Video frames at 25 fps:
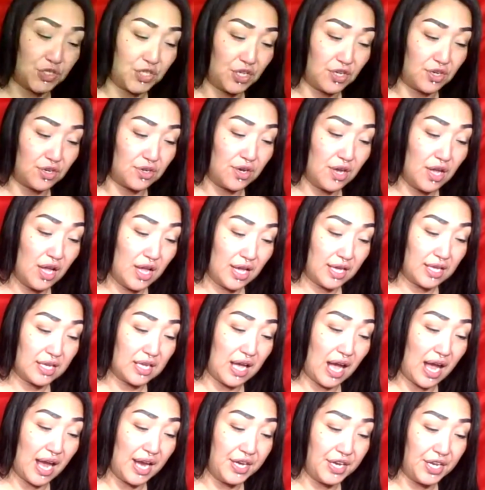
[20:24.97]
here
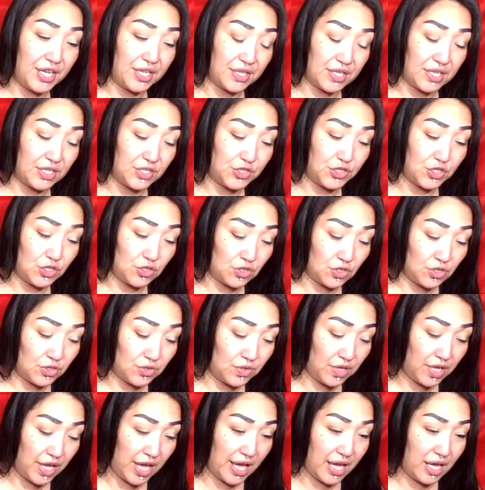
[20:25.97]
guiding this, you
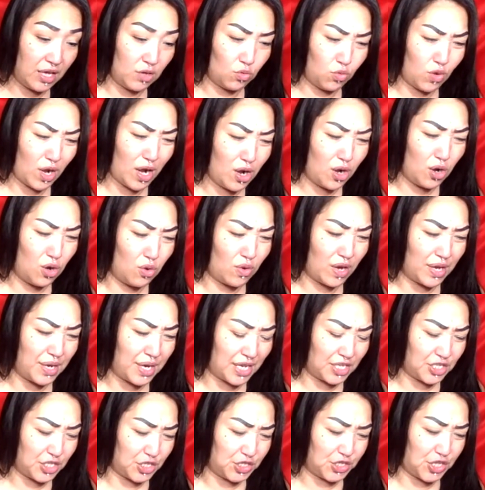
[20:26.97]
know. And whoa, and
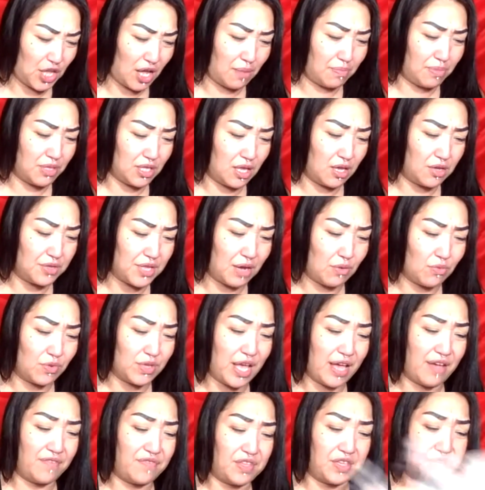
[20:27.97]
I just saw below that we
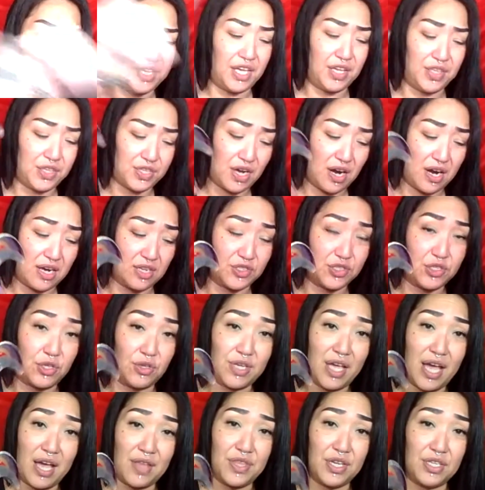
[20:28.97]
have the death card. So
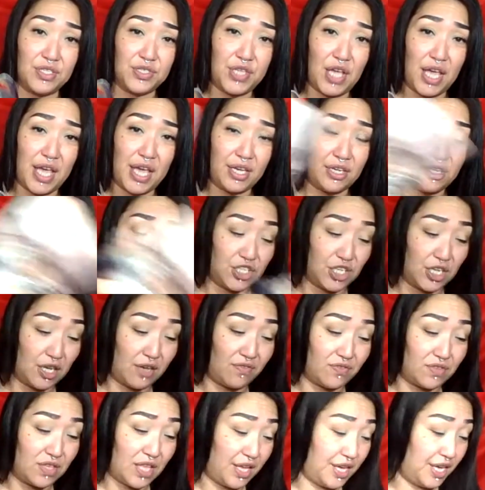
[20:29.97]
yeah, there's the energy of
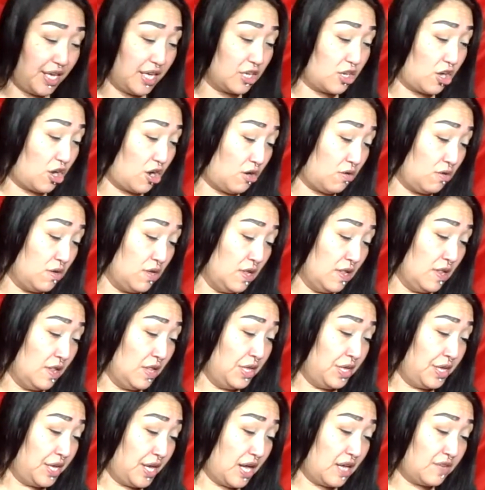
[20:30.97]
letting go
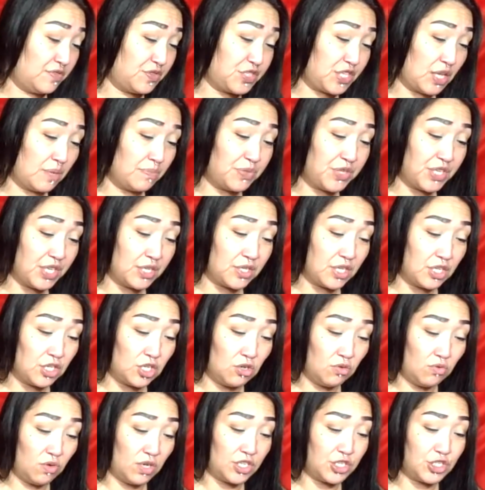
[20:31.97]
of something that
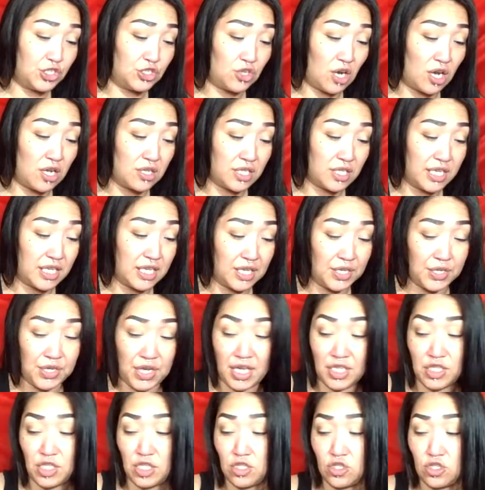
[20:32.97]
you were strongly
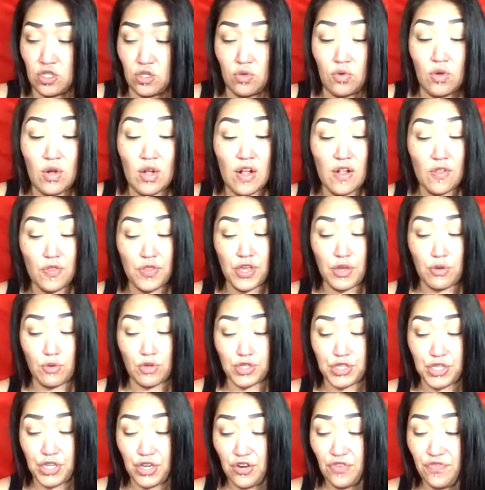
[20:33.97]
connected to that
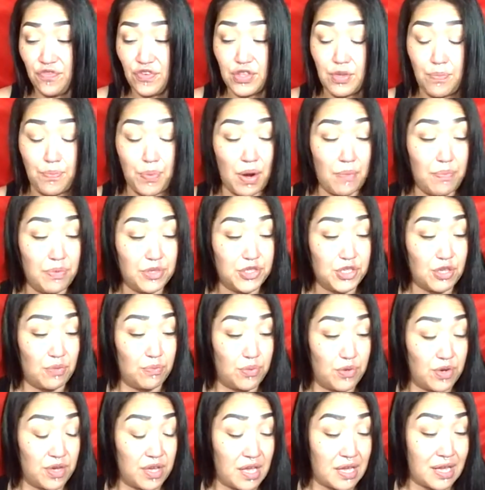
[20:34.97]
was here for the purpose of
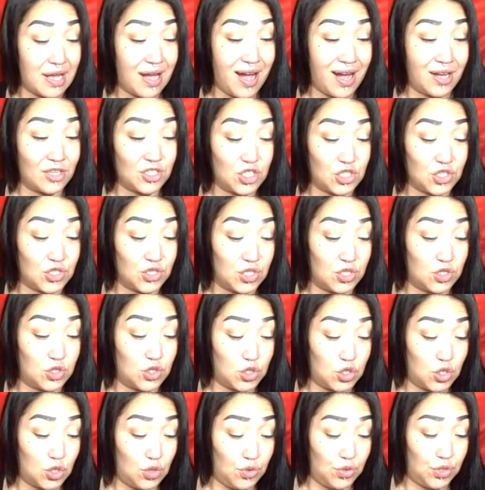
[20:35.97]
bringing consciousness
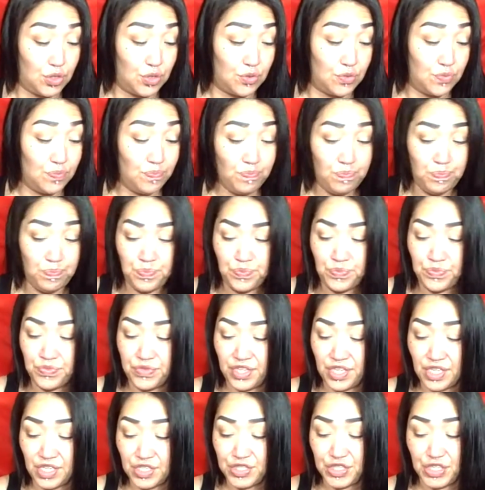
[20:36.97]
to you.
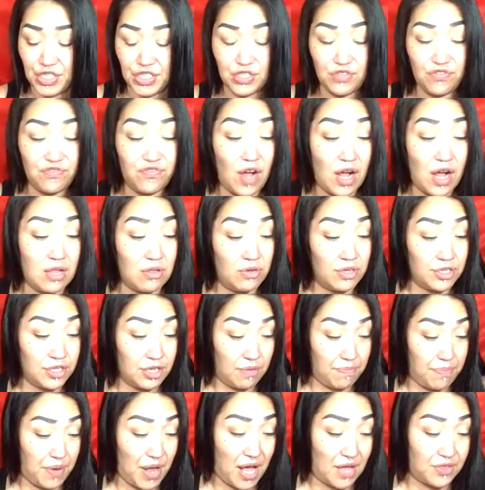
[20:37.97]
This is following
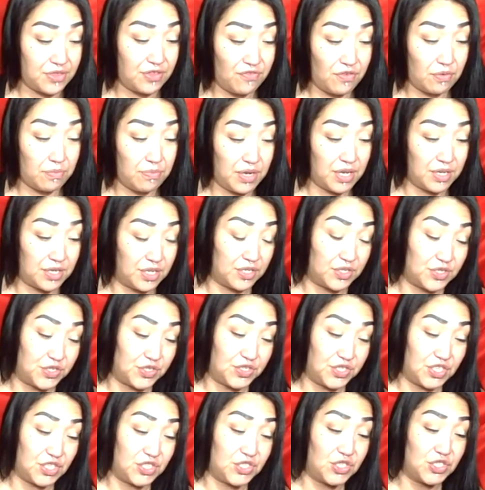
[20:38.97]
your path of abundance.
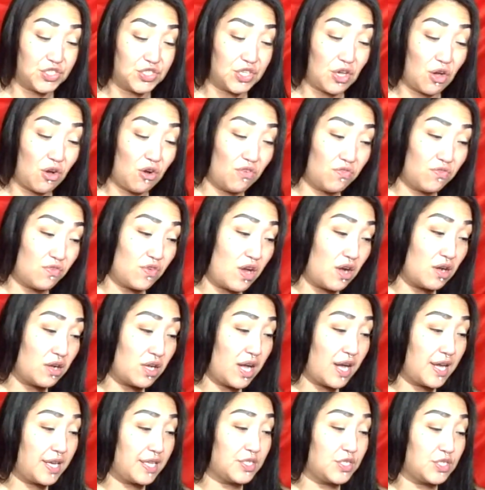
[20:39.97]
This is the overall
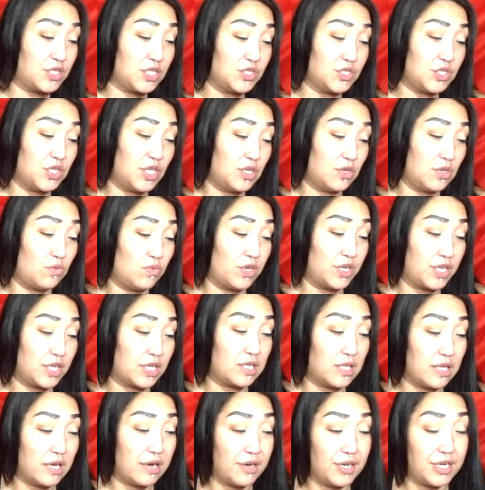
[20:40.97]
guidance. Let's get a word of
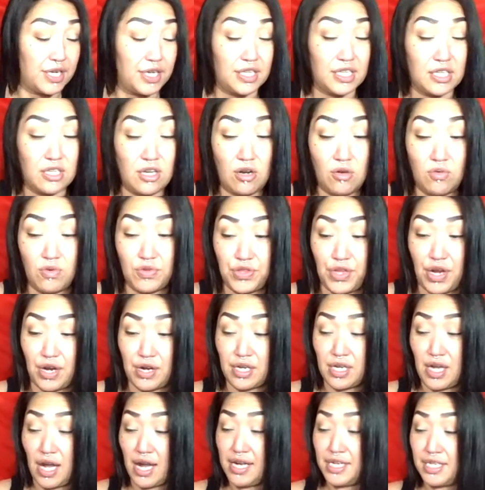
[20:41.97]
clarity to go with our
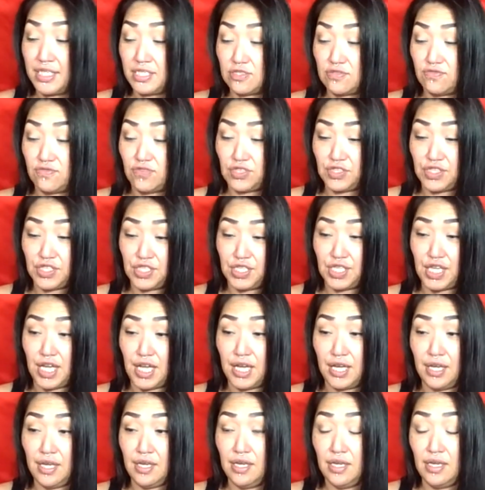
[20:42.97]
guidance for
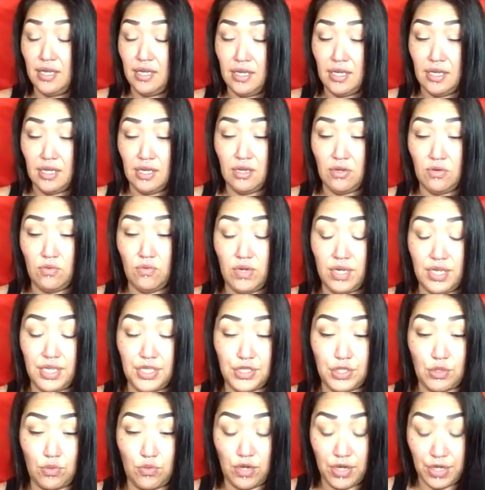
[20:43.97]
today. What
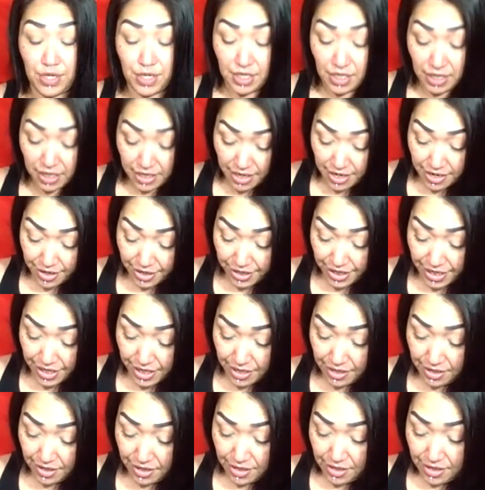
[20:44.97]
is the word of
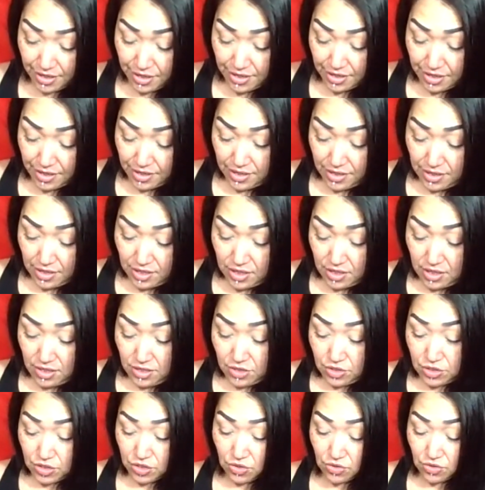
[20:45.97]
clarity?
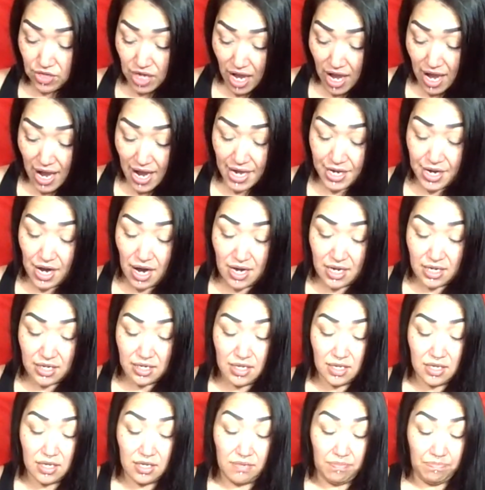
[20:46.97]
To guide our
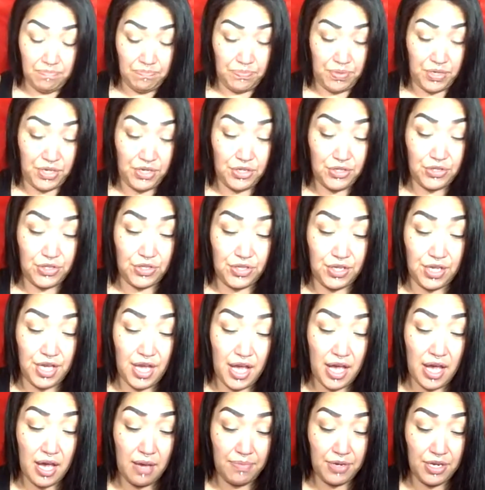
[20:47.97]
love and peace and
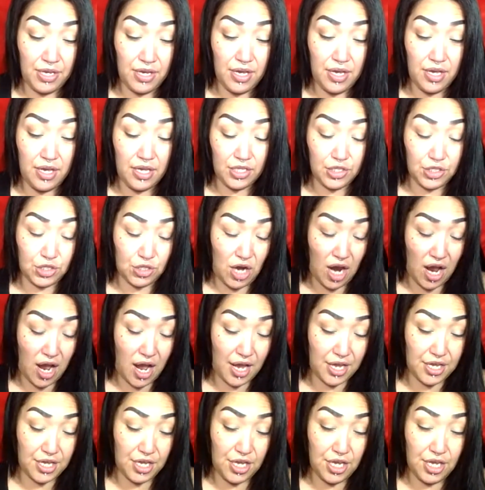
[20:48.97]
happiness,
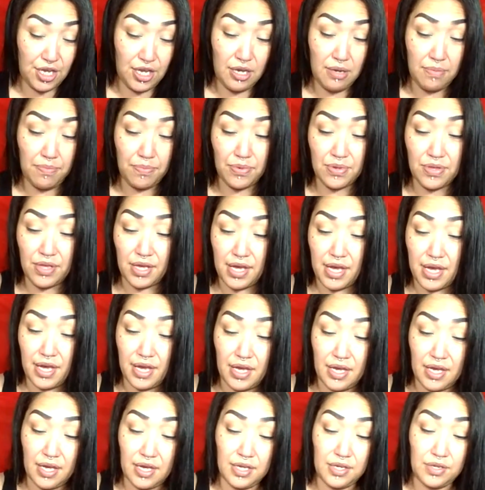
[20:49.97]
try heat.
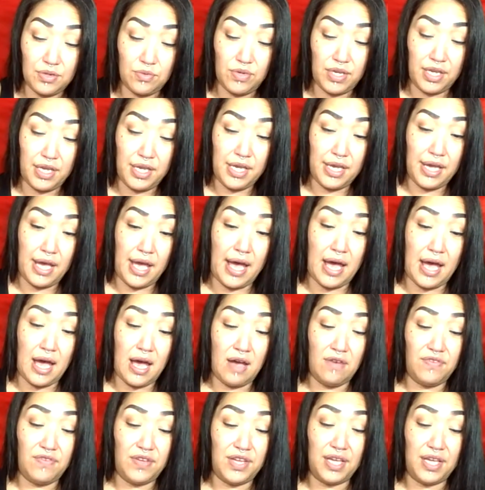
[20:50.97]
And we
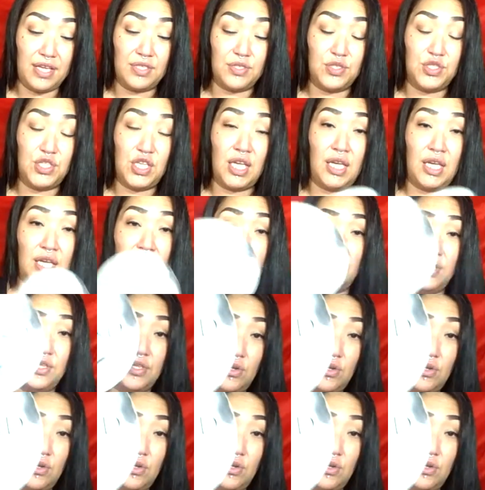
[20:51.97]
have intend.